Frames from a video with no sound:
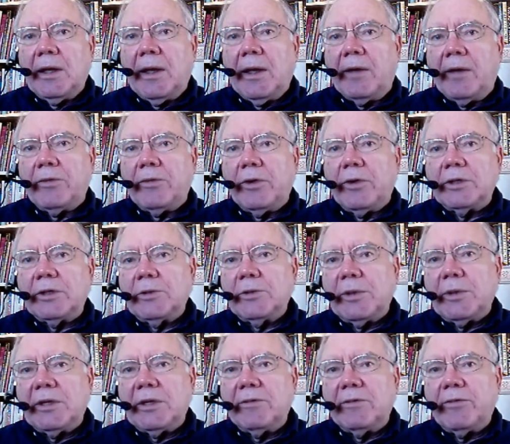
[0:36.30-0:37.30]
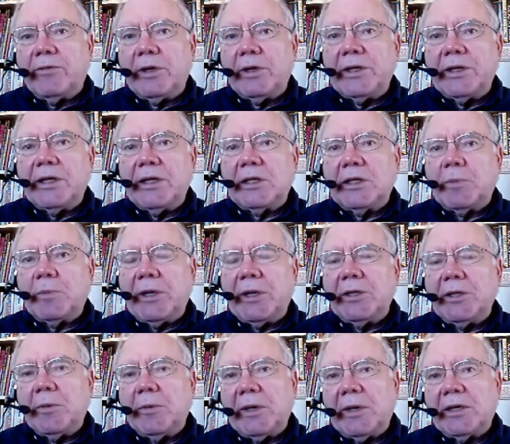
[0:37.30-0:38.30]
Of course, we can fully
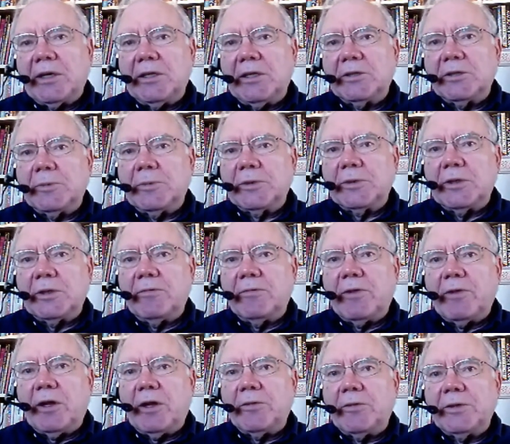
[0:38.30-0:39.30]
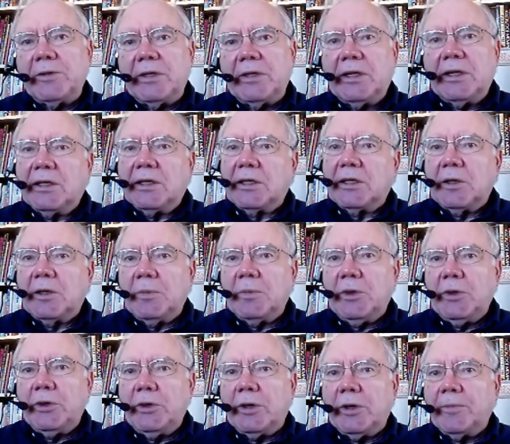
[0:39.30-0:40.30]
explain the mechanisms involved in a
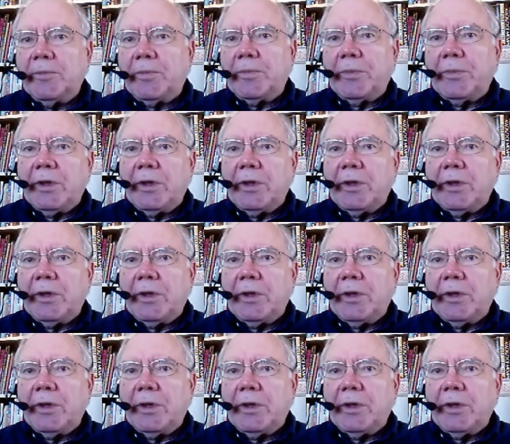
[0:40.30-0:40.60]
computer.